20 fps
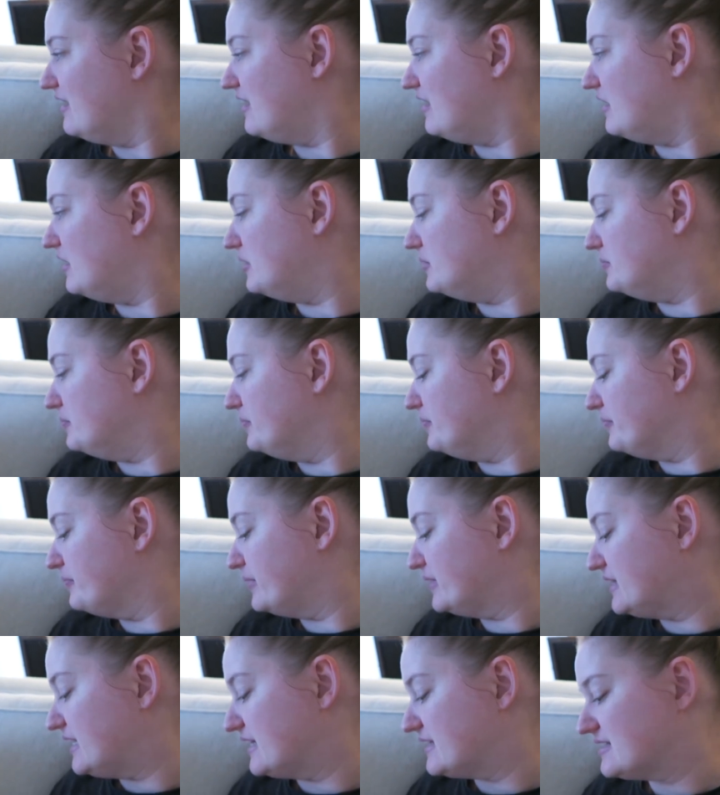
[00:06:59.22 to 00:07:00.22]
Um,
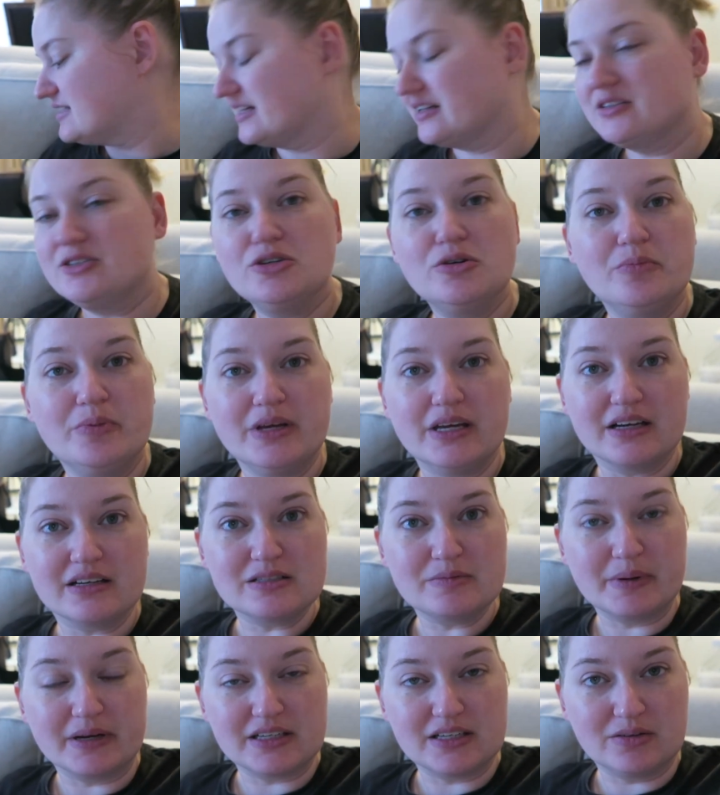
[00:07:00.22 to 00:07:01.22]
but that's like to be
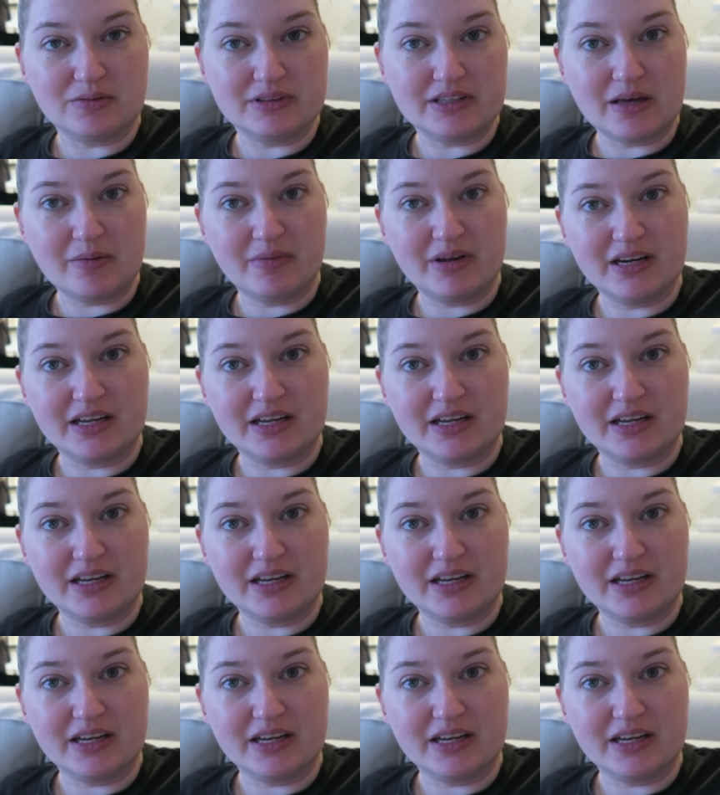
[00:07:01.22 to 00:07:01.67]
expected with that